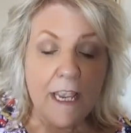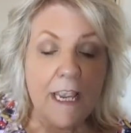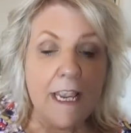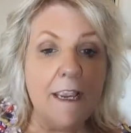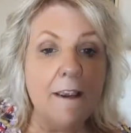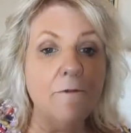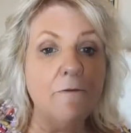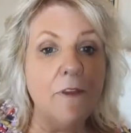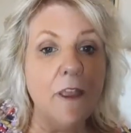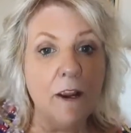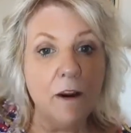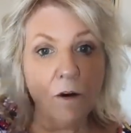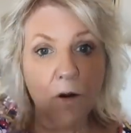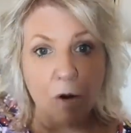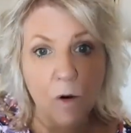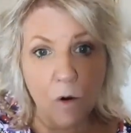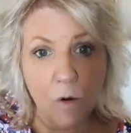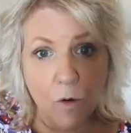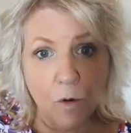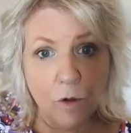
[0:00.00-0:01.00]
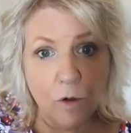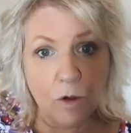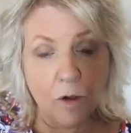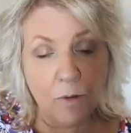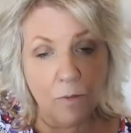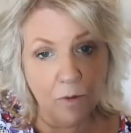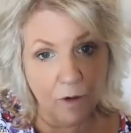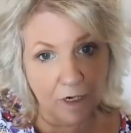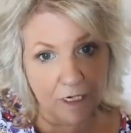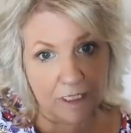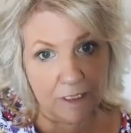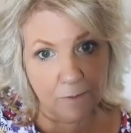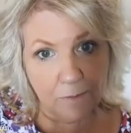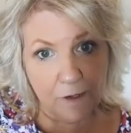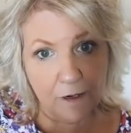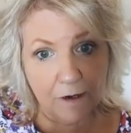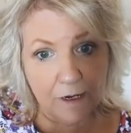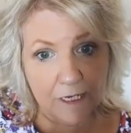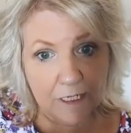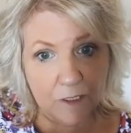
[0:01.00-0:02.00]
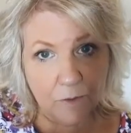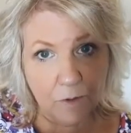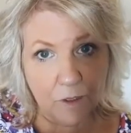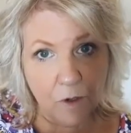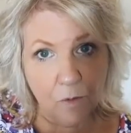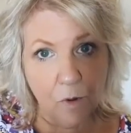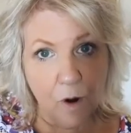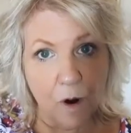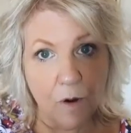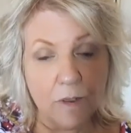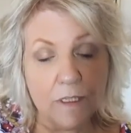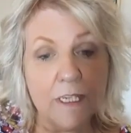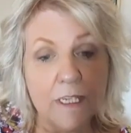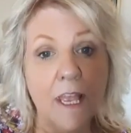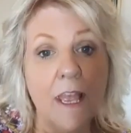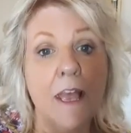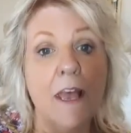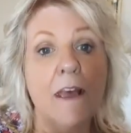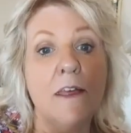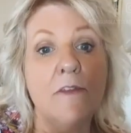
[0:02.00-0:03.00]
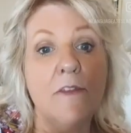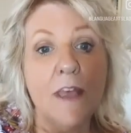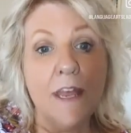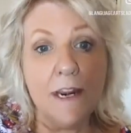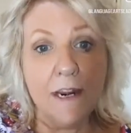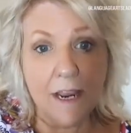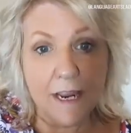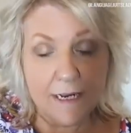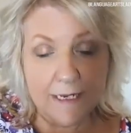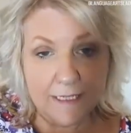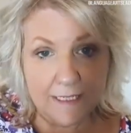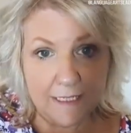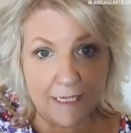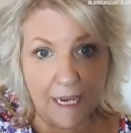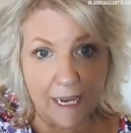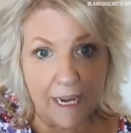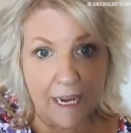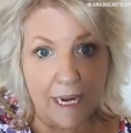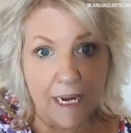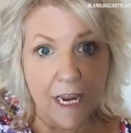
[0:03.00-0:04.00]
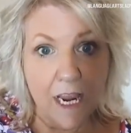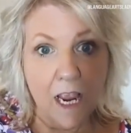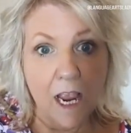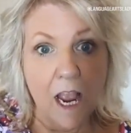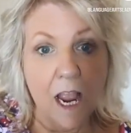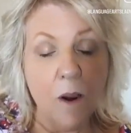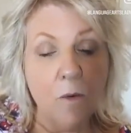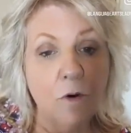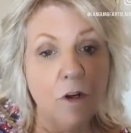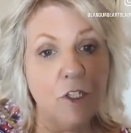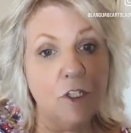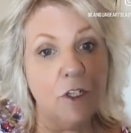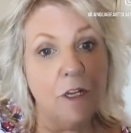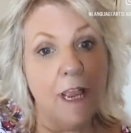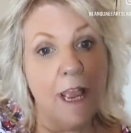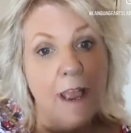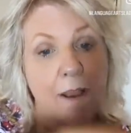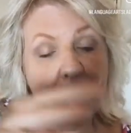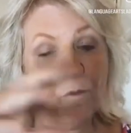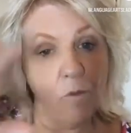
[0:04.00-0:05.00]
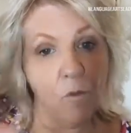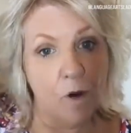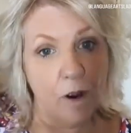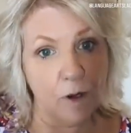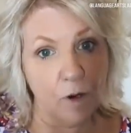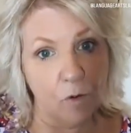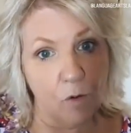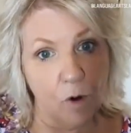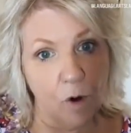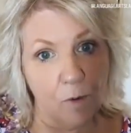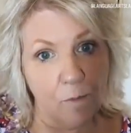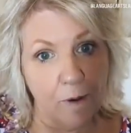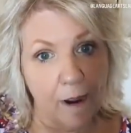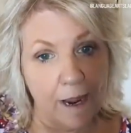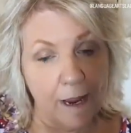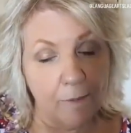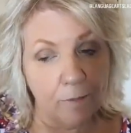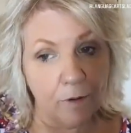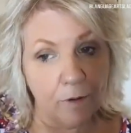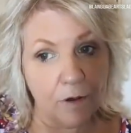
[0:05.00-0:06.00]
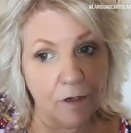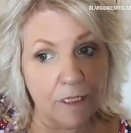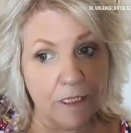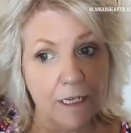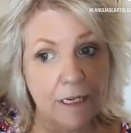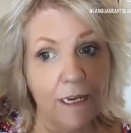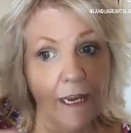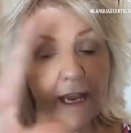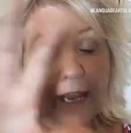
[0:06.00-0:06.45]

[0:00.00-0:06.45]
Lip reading: If they are older or more experienced with quotes, then I say I want you to have 1 quote by a person